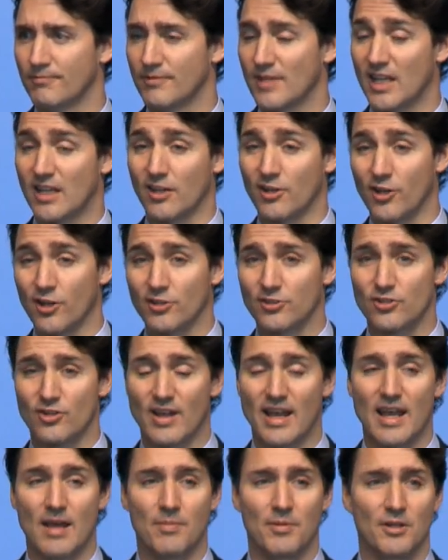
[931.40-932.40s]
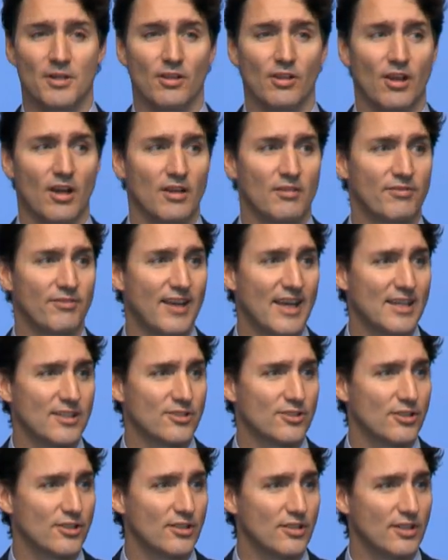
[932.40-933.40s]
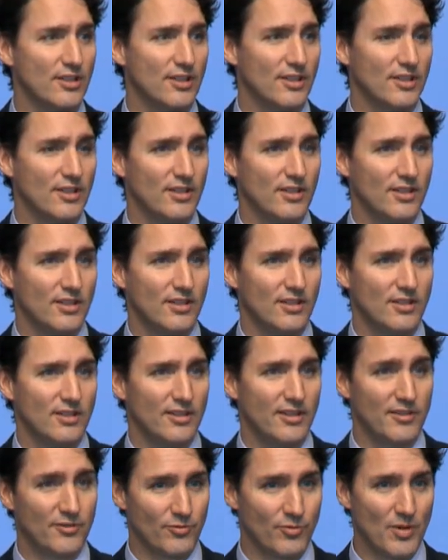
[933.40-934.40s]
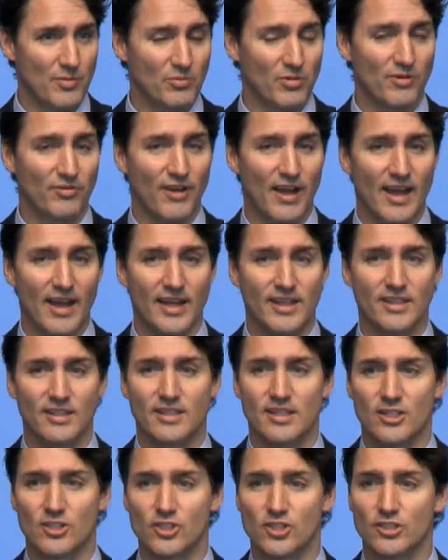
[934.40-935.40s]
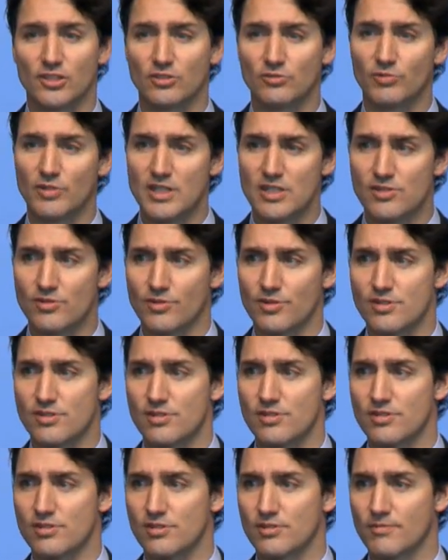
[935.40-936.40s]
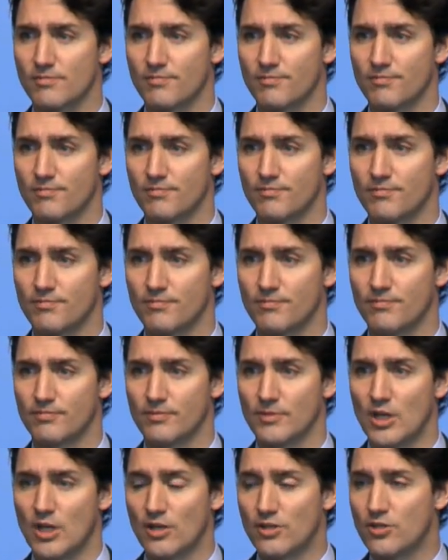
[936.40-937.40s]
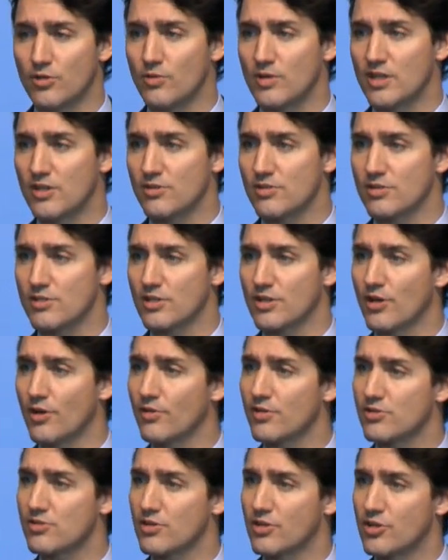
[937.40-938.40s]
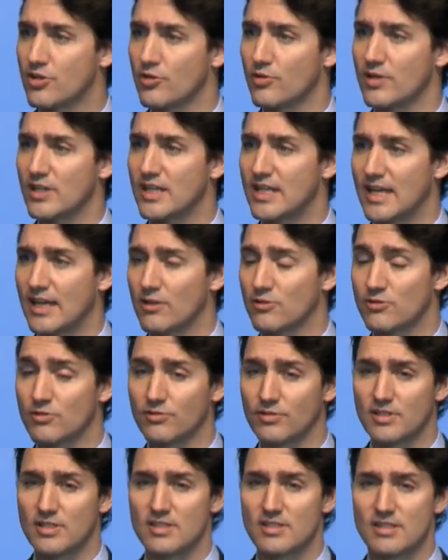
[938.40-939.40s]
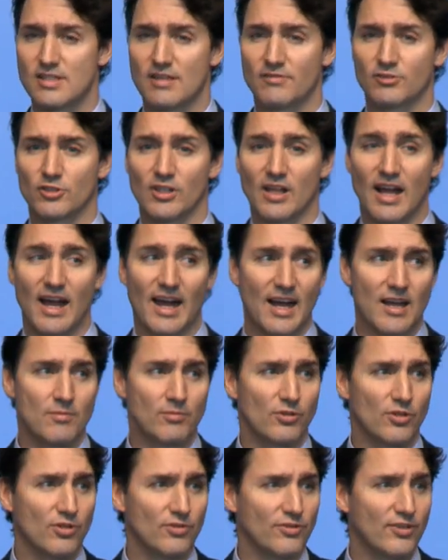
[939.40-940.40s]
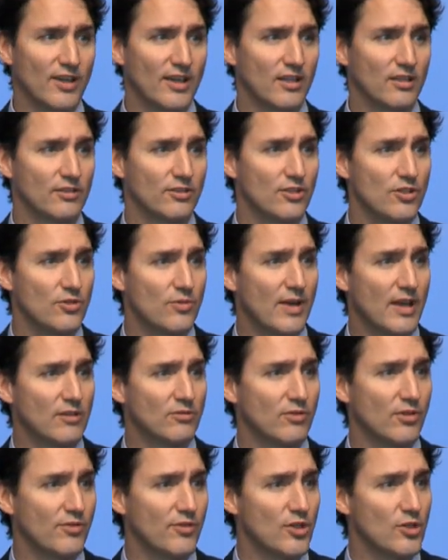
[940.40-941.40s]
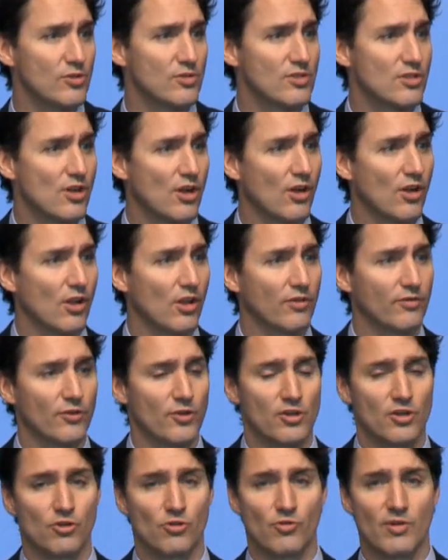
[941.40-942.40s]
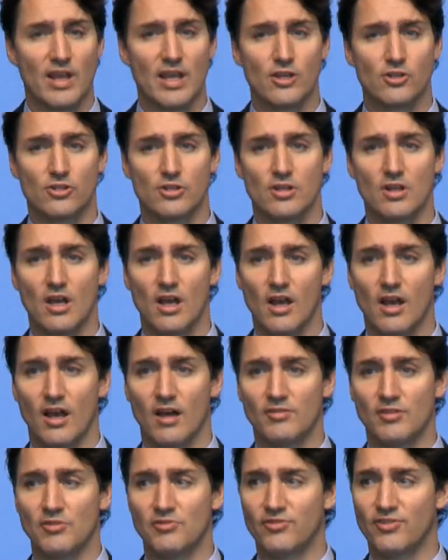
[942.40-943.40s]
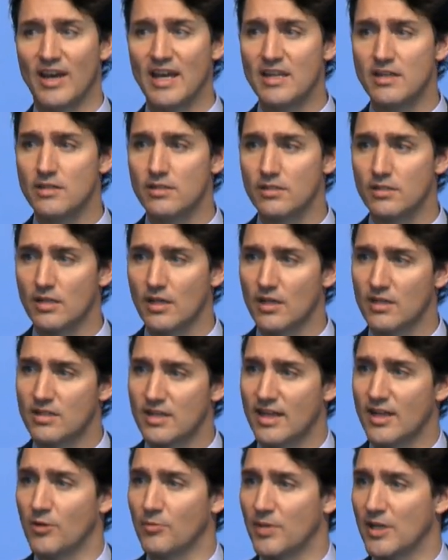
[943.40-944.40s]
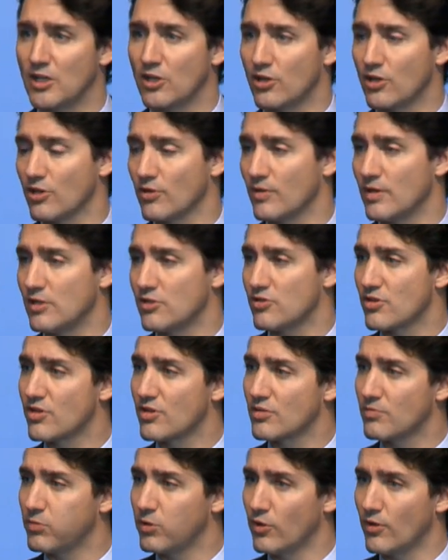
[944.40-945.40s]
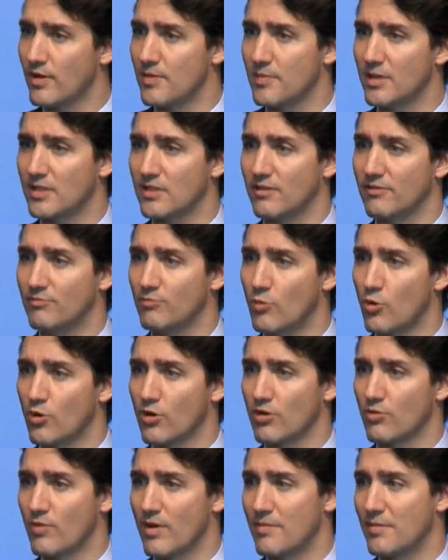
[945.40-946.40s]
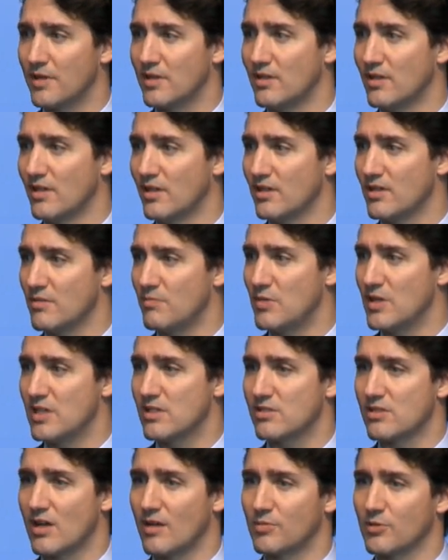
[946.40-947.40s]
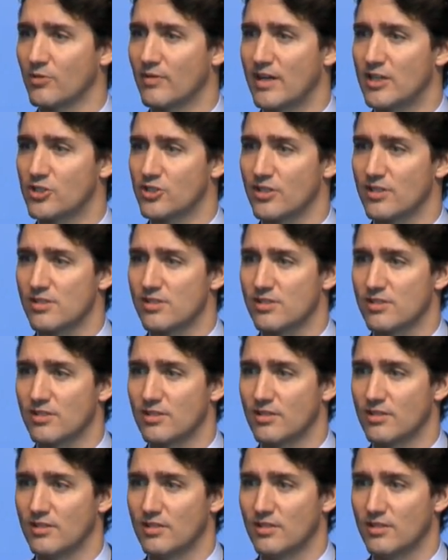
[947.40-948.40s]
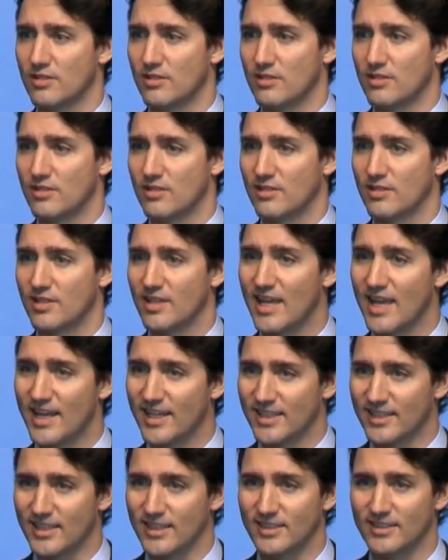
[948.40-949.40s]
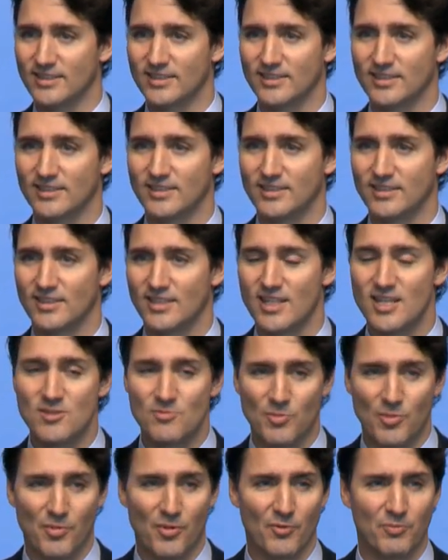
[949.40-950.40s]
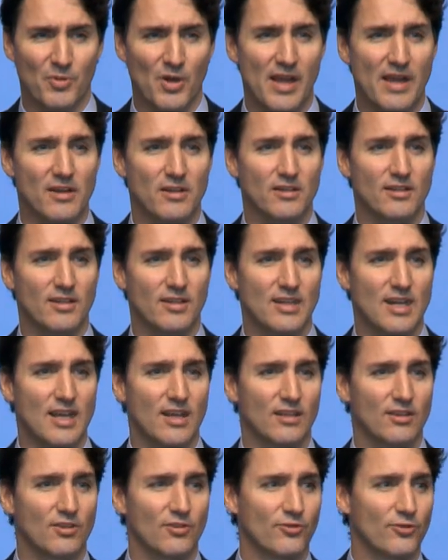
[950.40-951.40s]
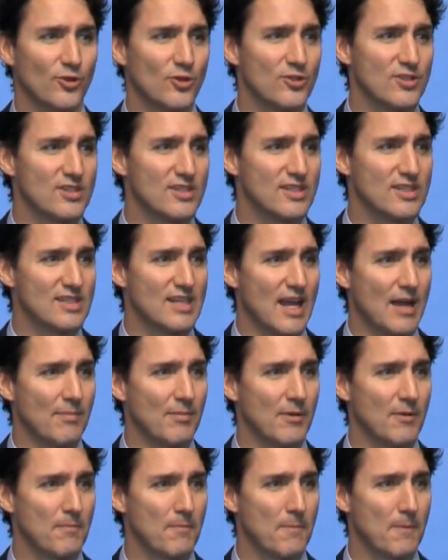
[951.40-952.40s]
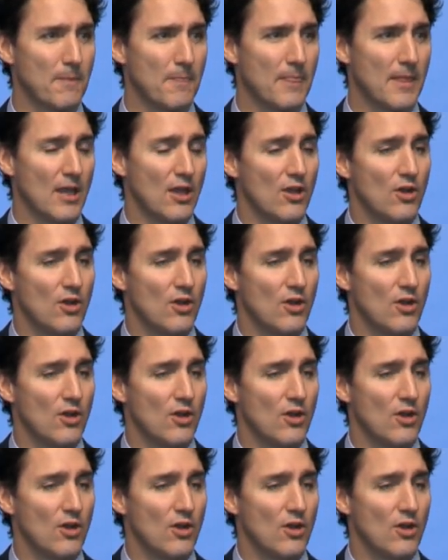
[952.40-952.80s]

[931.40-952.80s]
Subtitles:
It can also happen a lot faster if we provide additional resources. 2 years ago, the Security Council and several high-profile UN reviews called for the creation of a fund to help encourage the deployment of more women to peace operations. Canada is prepared to take the first step.